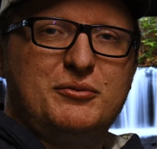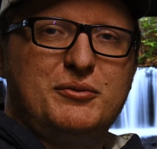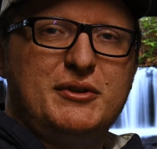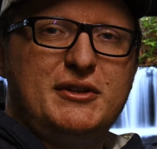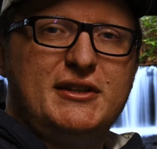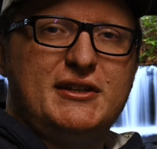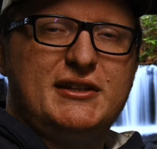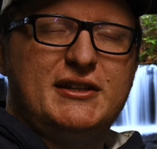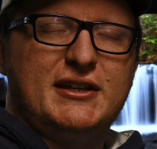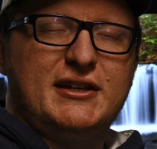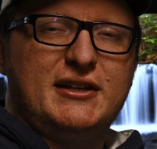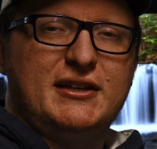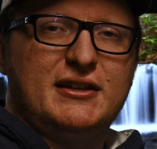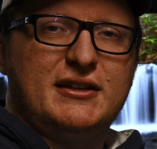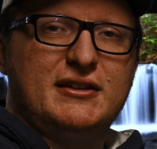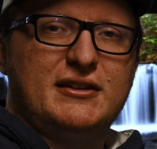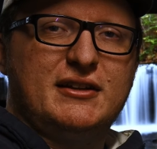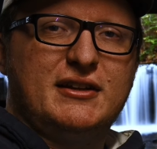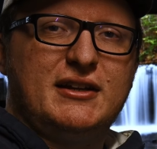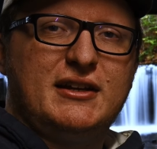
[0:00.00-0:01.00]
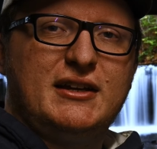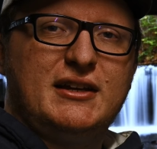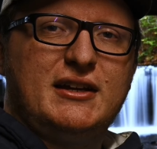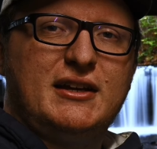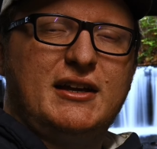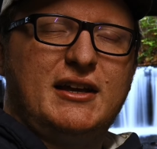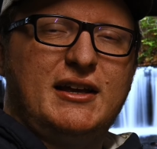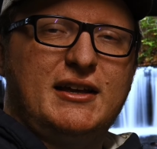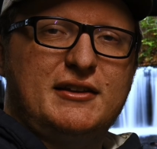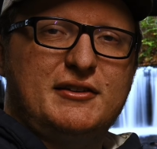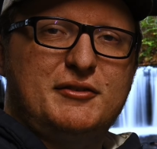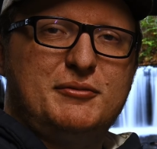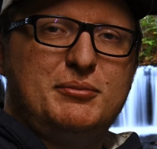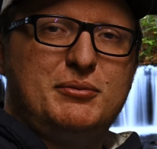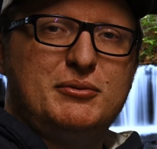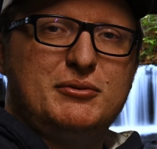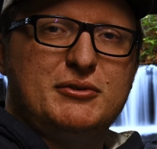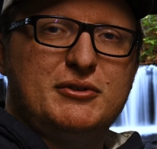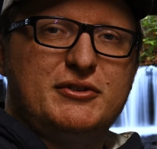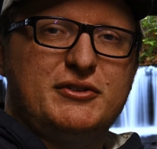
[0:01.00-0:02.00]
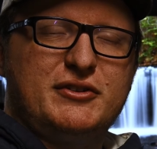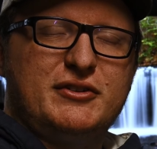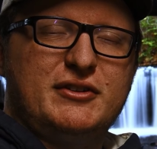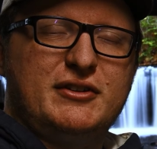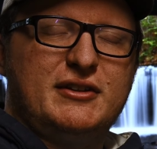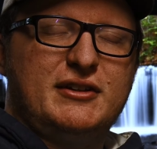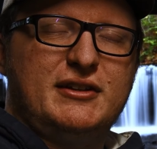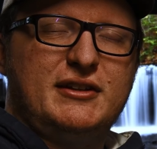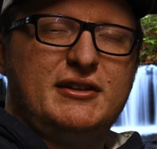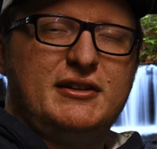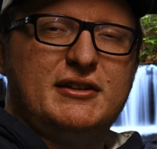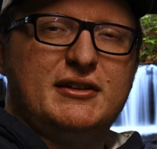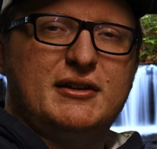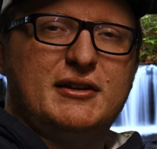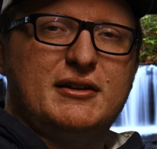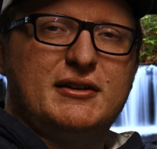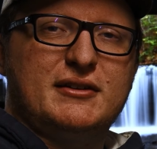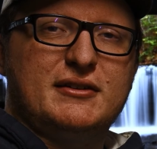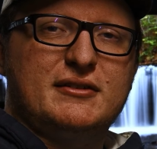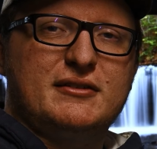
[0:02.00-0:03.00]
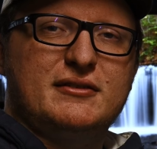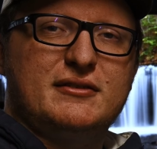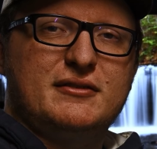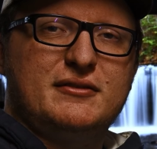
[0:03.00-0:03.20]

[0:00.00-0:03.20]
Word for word: we can export a uh,